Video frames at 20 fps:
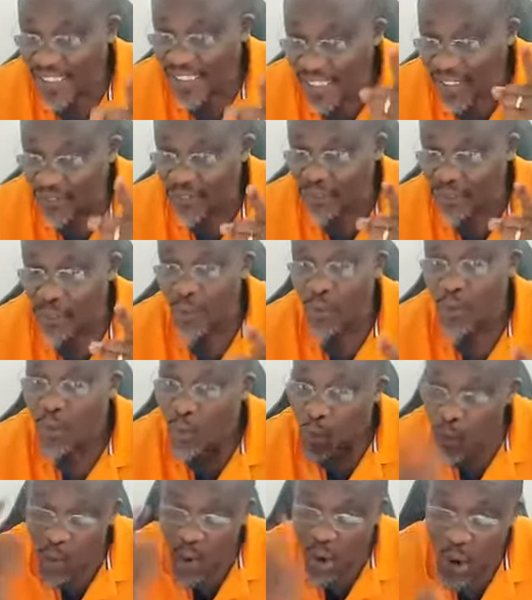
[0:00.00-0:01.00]
thief
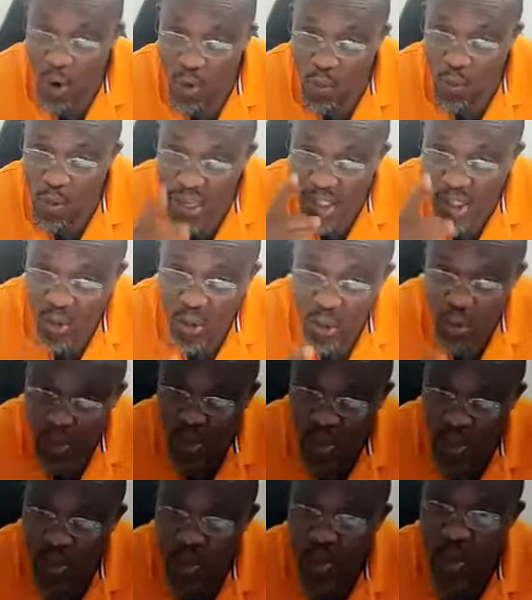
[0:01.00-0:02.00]
will always go
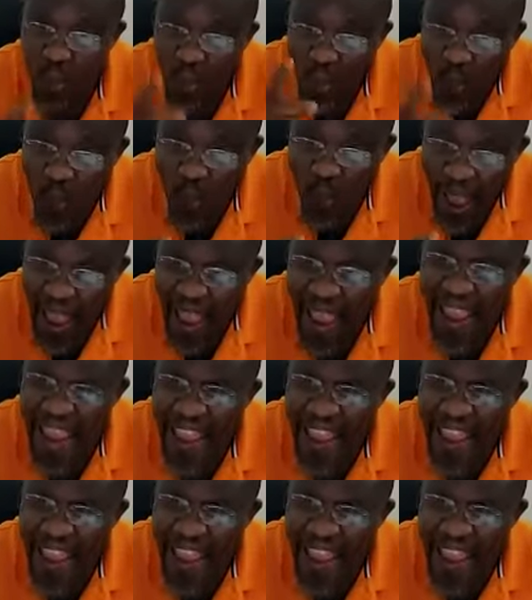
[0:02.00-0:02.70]
to where